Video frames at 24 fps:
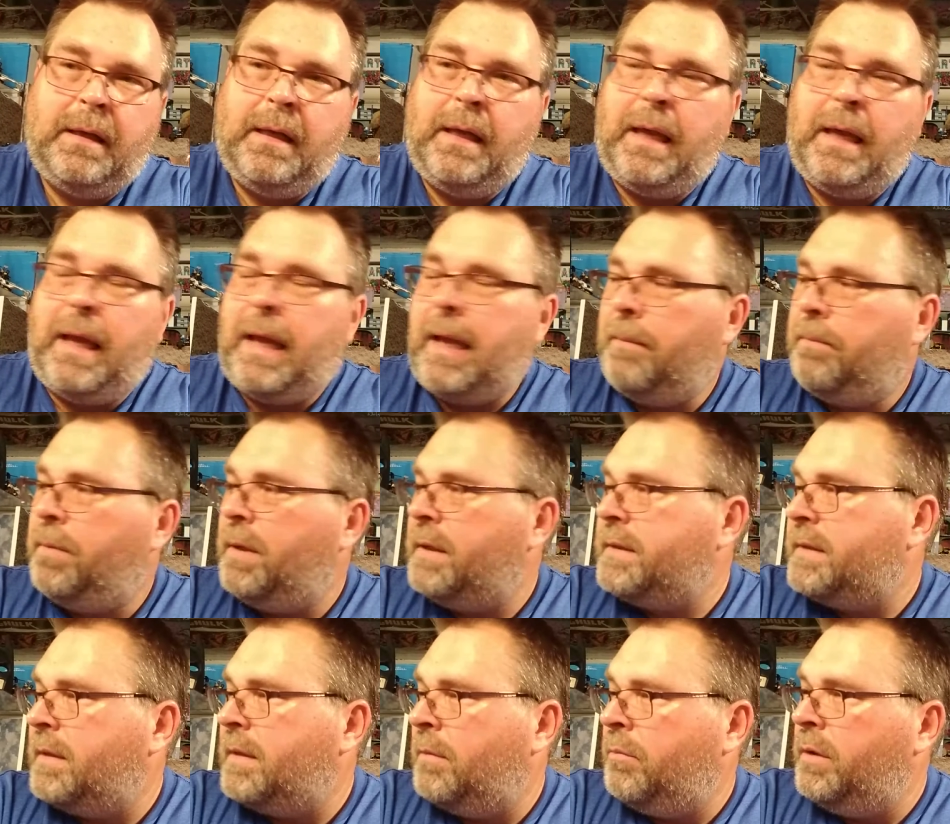And
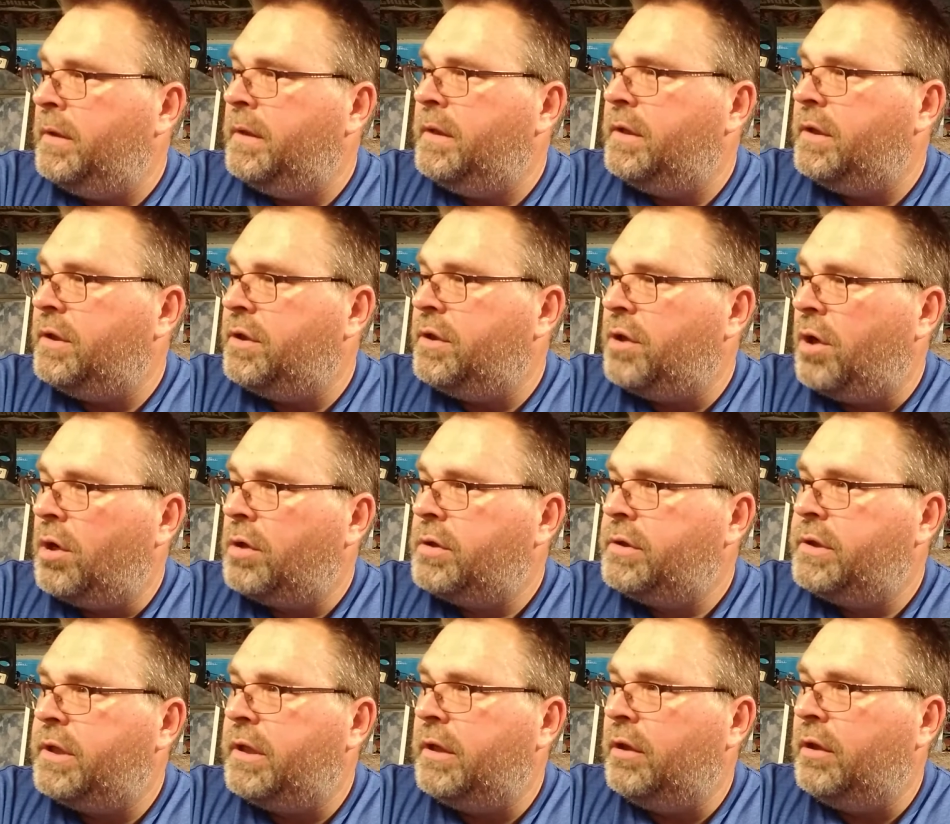plus, I wanted to
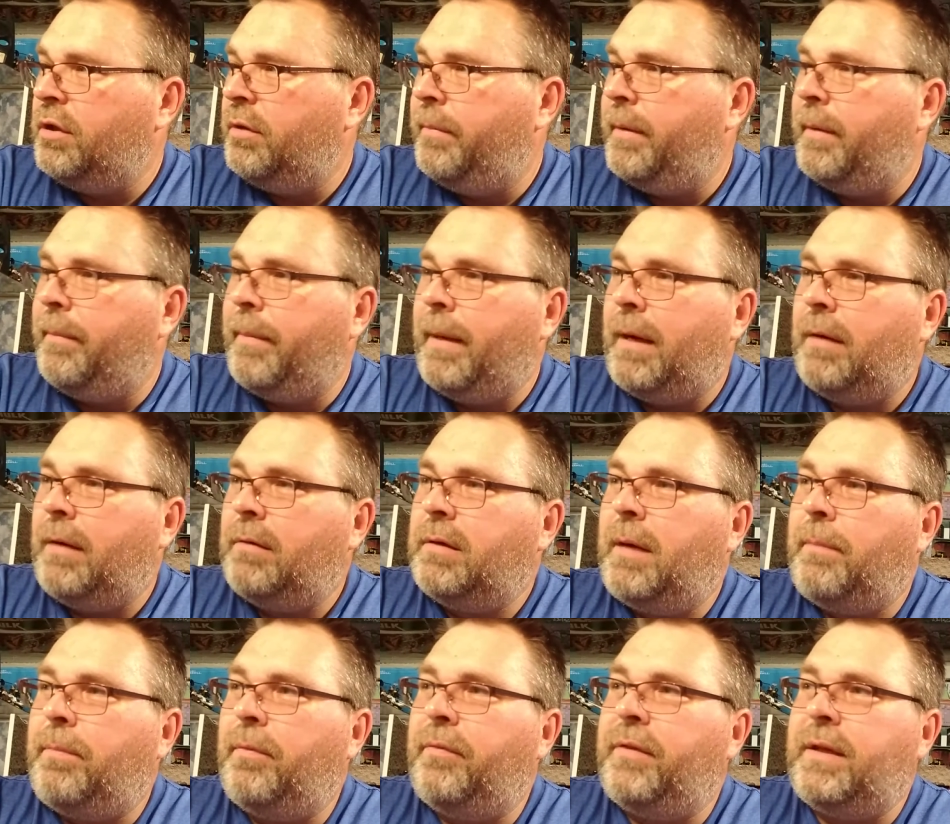talk to you a little bit about a
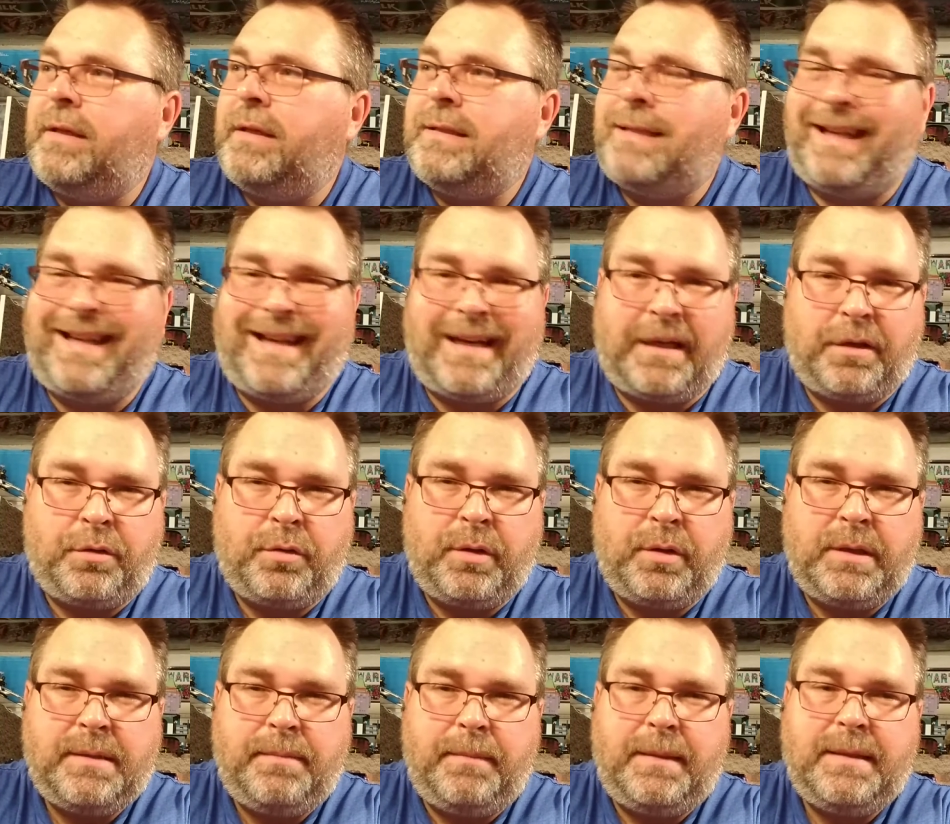couple of things I got at
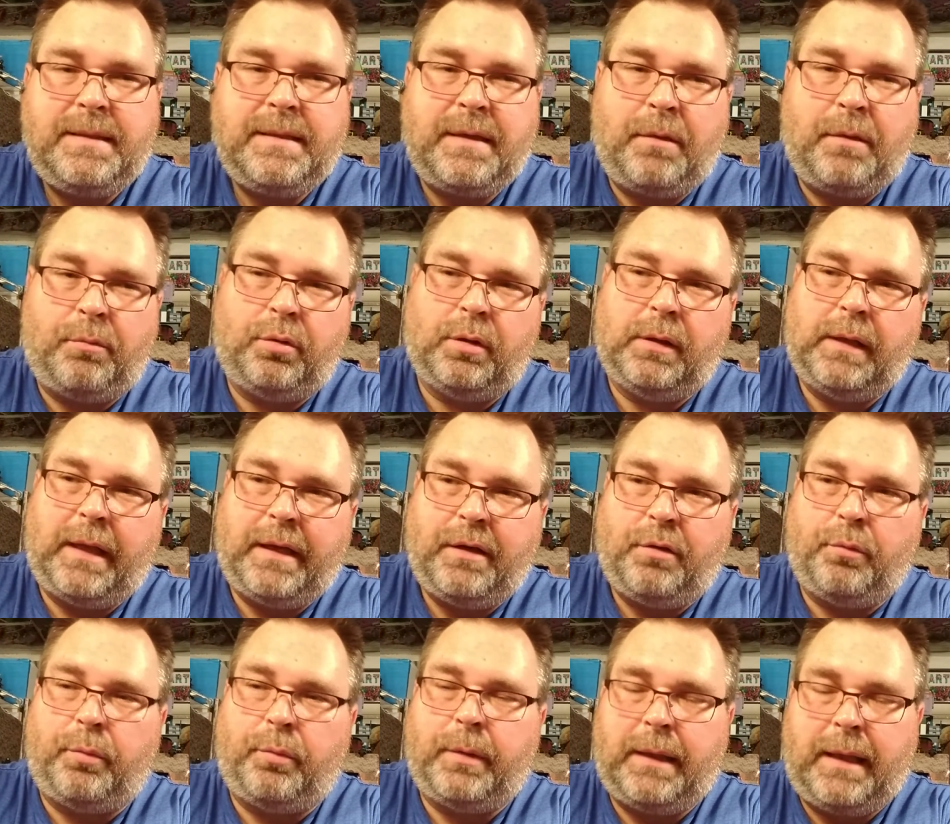Christmas that were
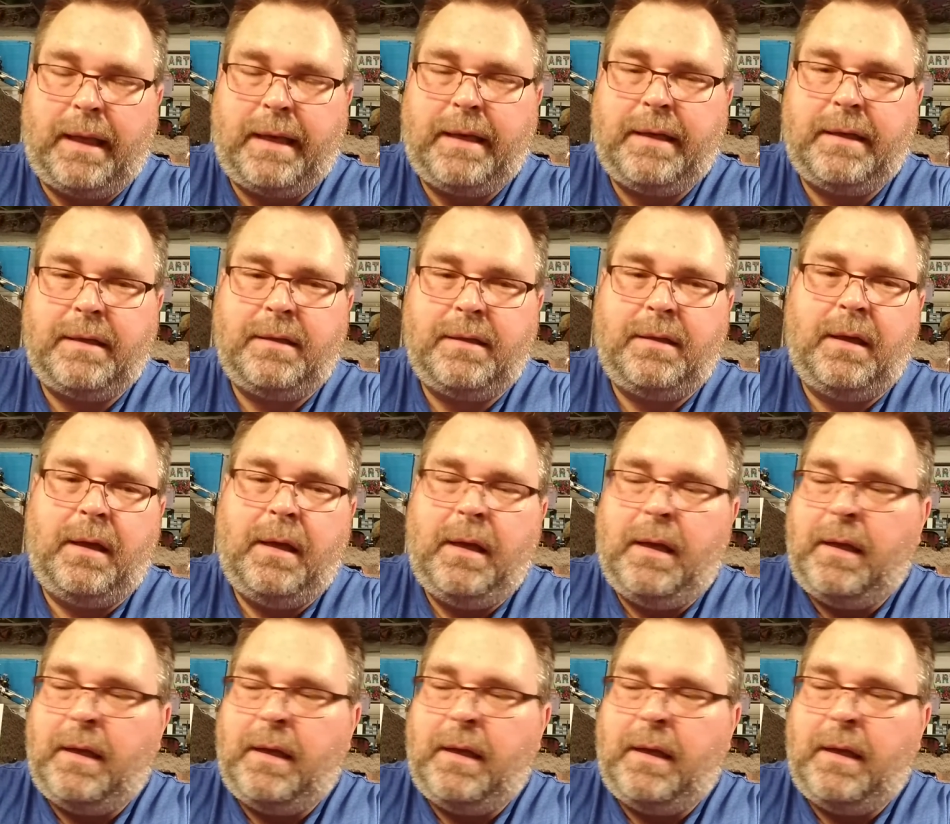Lego related.